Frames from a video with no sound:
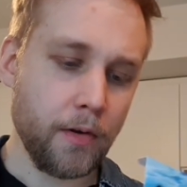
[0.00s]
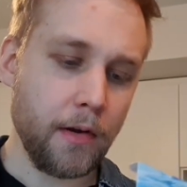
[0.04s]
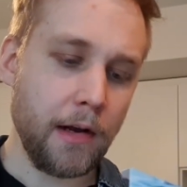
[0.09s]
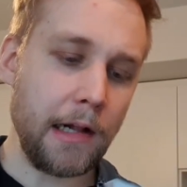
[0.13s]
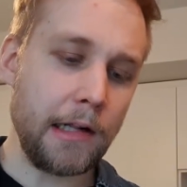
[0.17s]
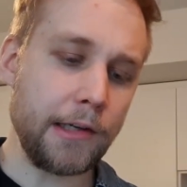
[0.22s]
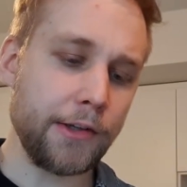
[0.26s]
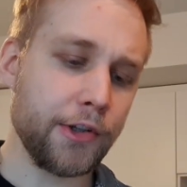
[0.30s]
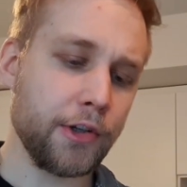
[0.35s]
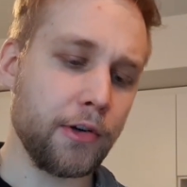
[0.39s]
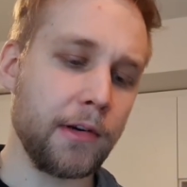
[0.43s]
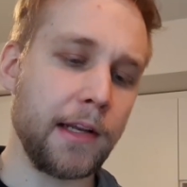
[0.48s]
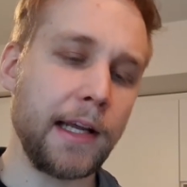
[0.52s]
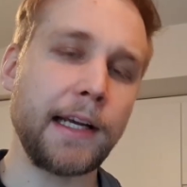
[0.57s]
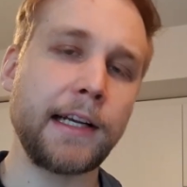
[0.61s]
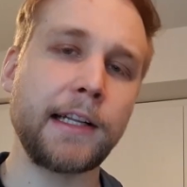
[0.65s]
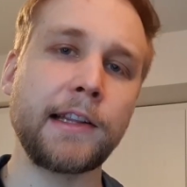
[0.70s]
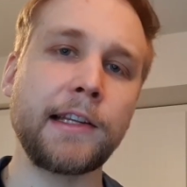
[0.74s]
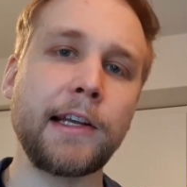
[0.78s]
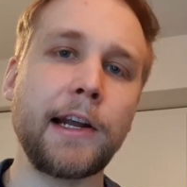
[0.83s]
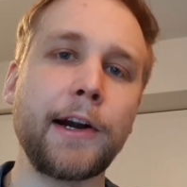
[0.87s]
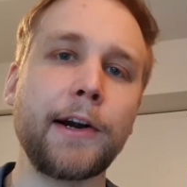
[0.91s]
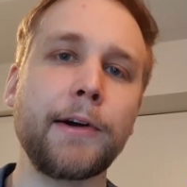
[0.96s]
I also
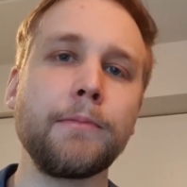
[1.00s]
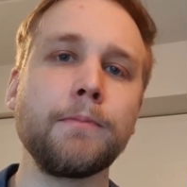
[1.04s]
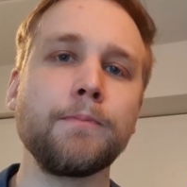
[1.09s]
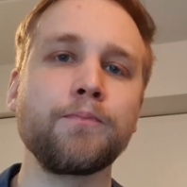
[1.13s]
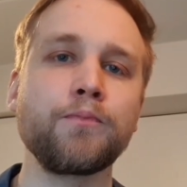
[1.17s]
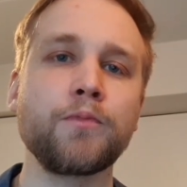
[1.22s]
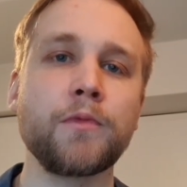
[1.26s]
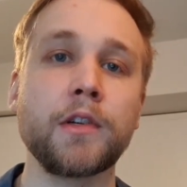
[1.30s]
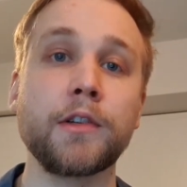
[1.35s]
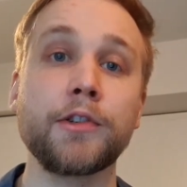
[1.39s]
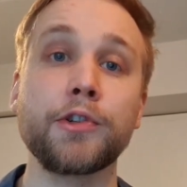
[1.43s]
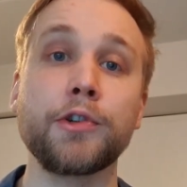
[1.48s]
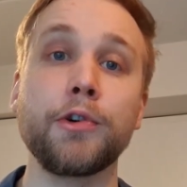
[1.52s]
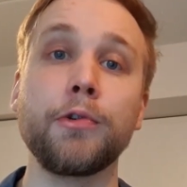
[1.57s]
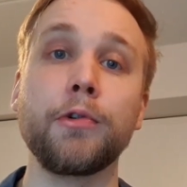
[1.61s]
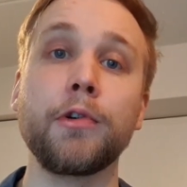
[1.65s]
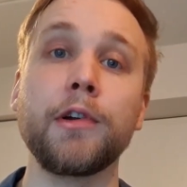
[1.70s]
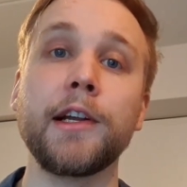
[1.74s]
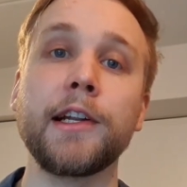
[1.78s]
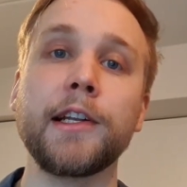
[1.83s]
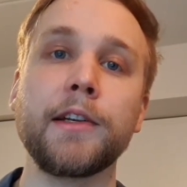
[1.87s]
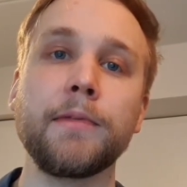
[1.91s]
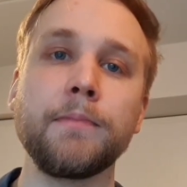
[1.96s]
like their
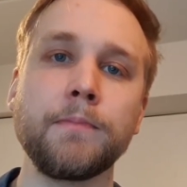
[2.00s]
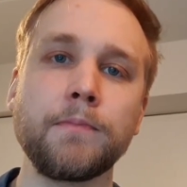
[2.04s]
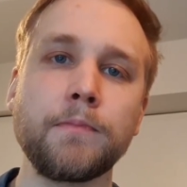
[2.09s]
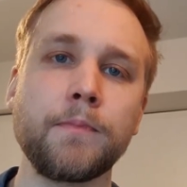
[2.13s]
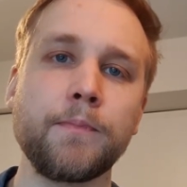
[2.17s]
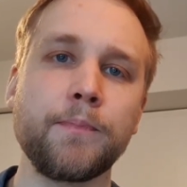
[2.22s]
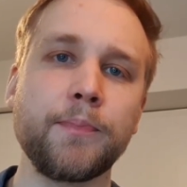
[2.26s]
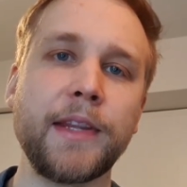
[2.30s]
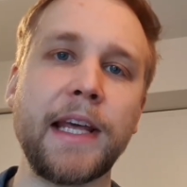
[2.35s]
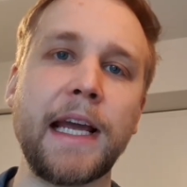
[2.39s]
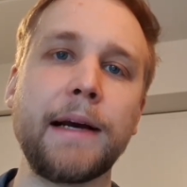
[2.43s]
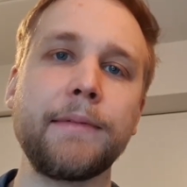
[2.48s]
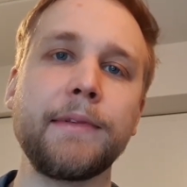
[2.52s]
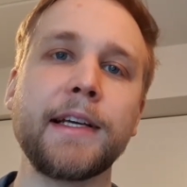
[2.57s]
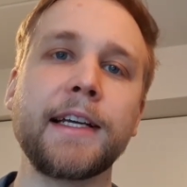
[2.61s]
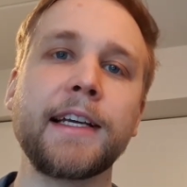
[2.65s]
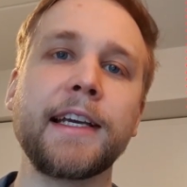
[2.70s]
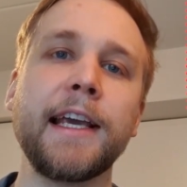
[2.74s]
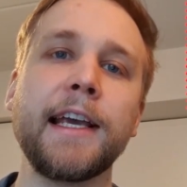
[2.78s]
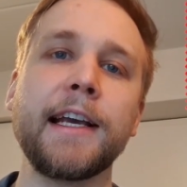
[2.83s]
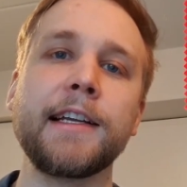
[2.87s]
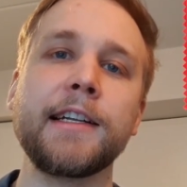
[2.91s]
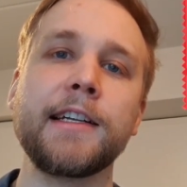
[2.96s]
chocolate. They have the
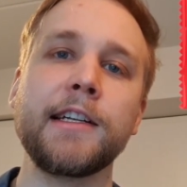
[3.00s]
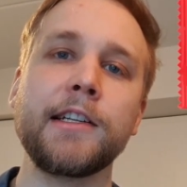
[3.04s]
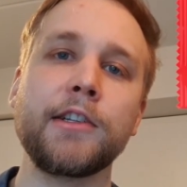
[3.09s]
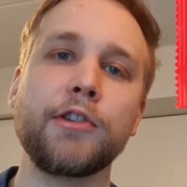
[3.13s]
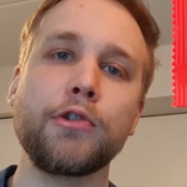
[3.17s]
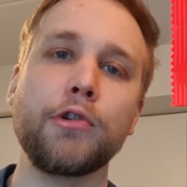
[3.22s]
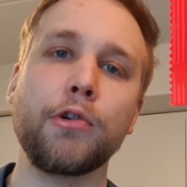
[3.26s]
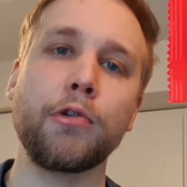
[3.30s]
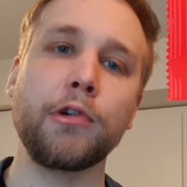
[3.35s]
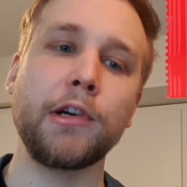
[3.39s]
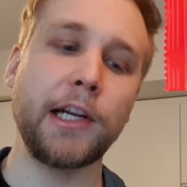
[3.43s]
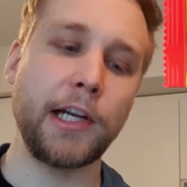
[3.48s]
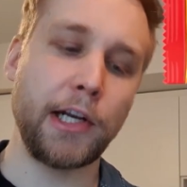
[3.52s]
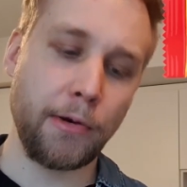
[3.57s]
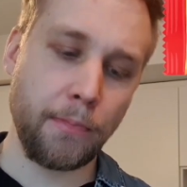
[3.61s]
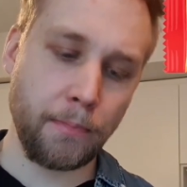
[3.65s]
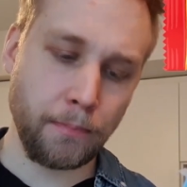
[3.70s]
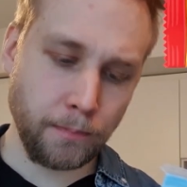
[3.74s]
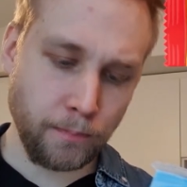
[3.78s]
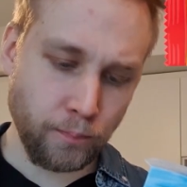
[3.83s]
Kex chocolate.